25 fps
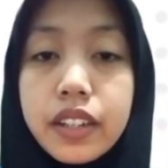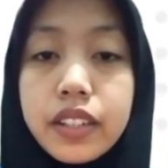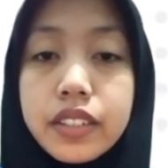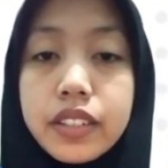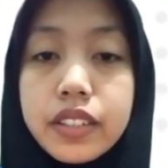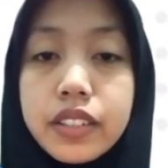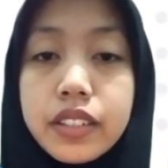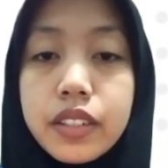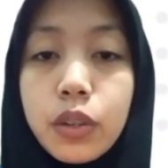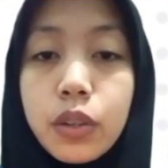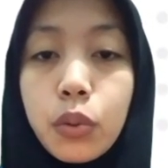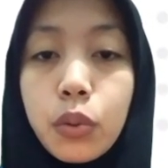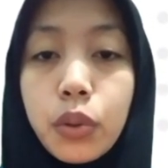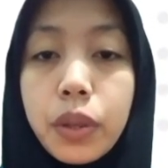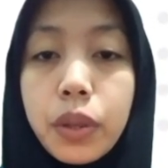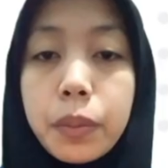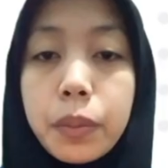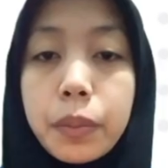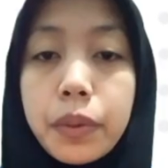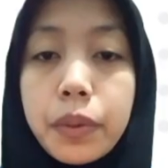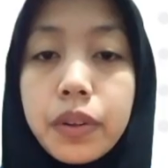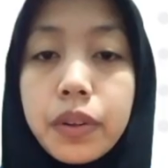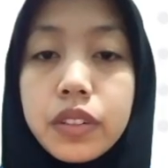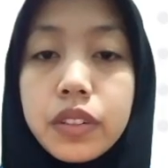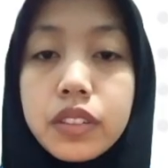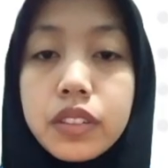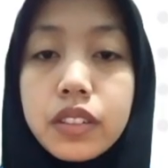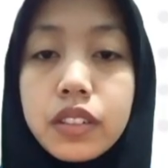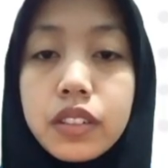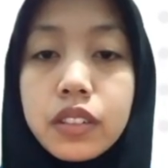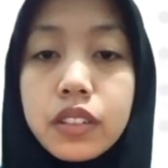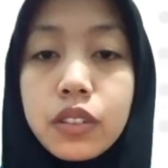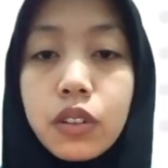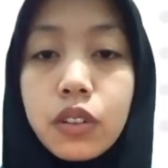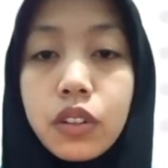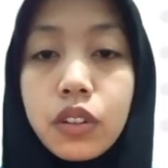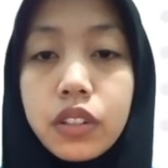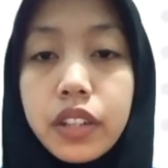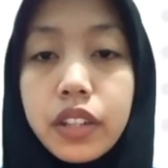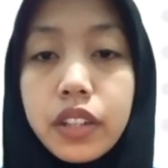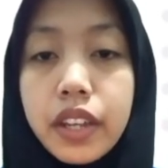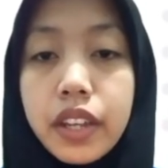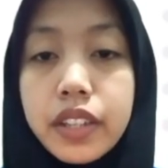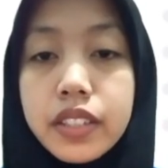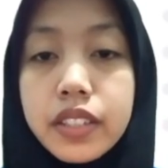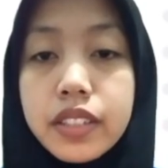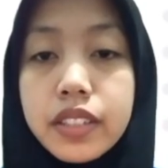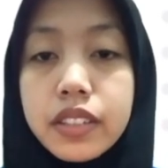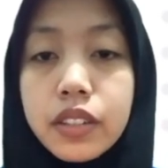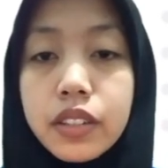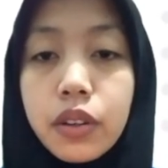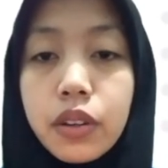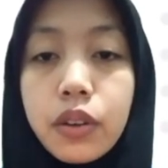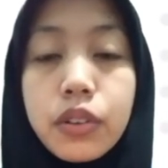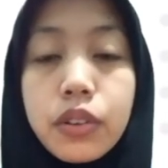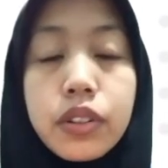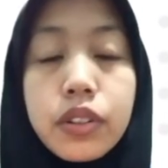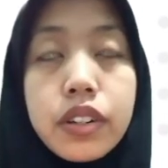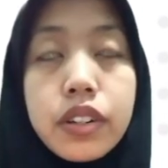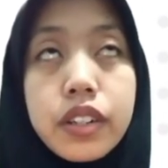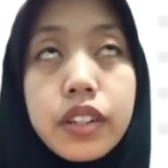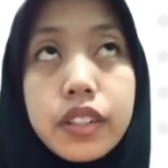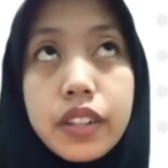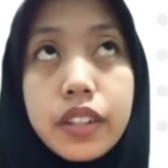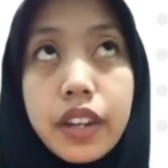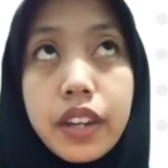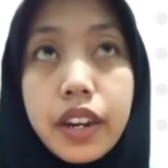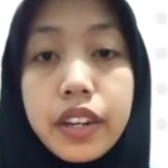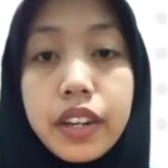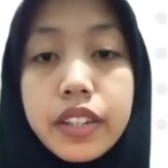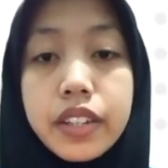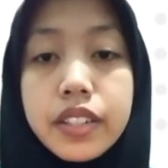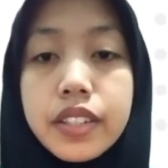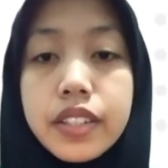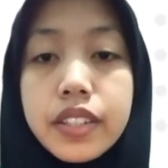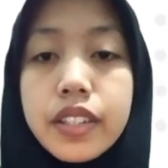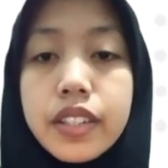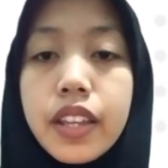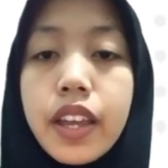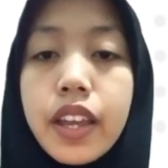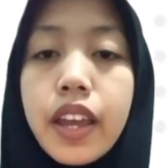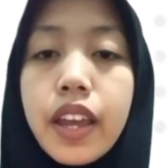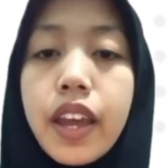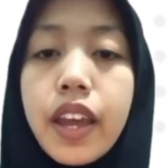as the way a person collects, organizes,